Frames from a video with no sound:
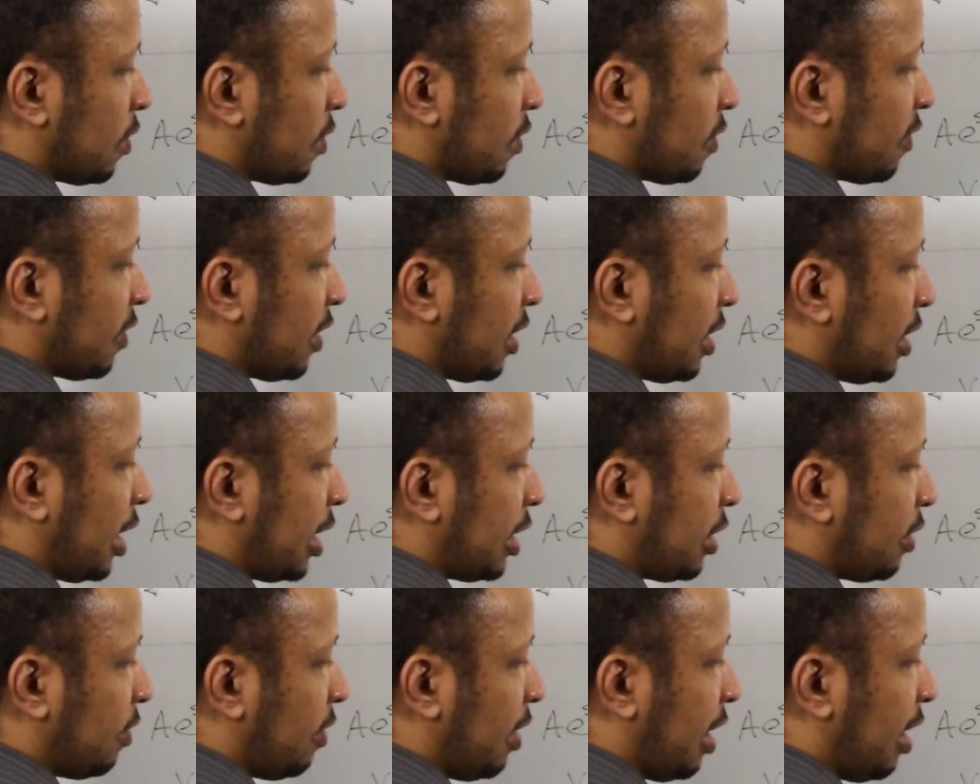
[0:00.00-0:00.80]
say
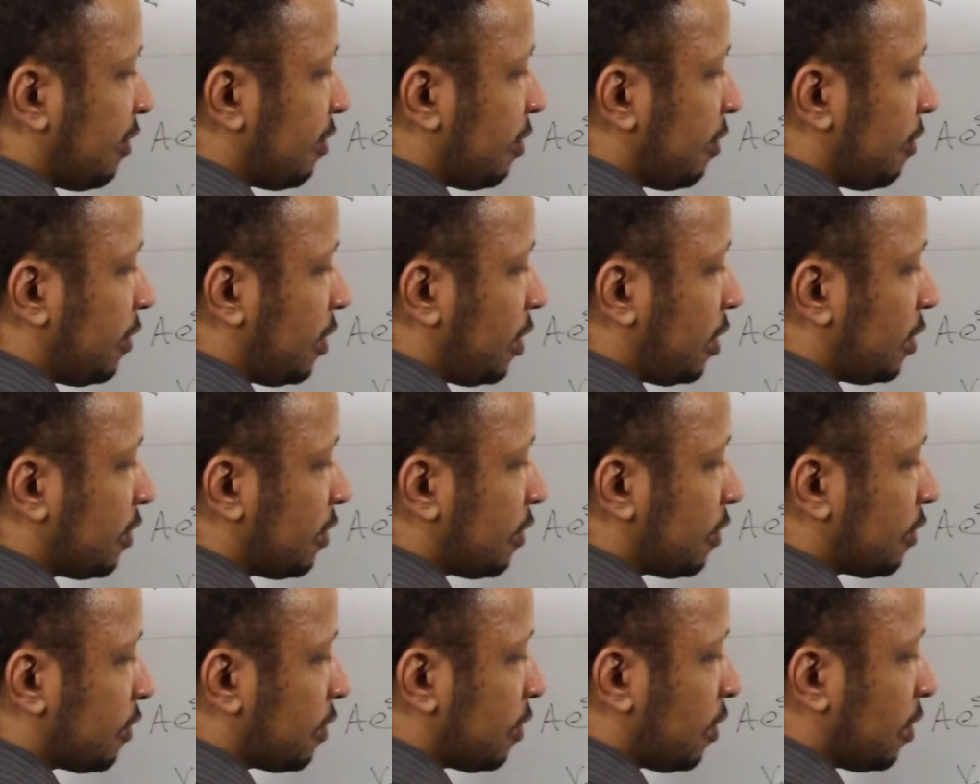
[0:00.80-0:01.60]
like you have your
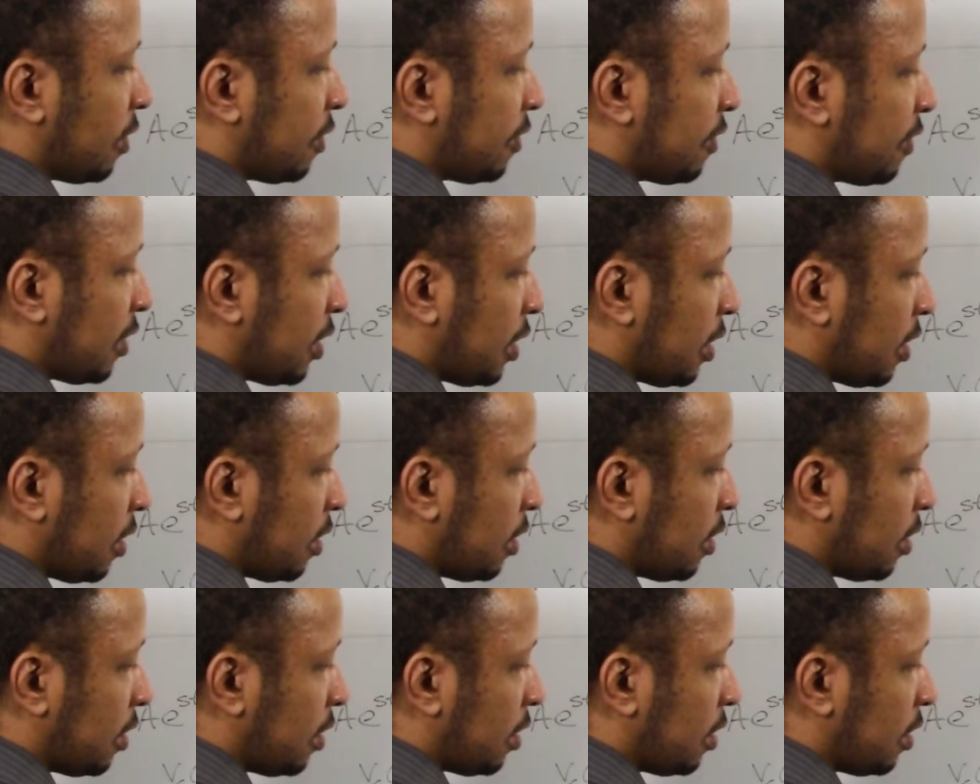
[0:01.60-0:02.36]
voltage source there,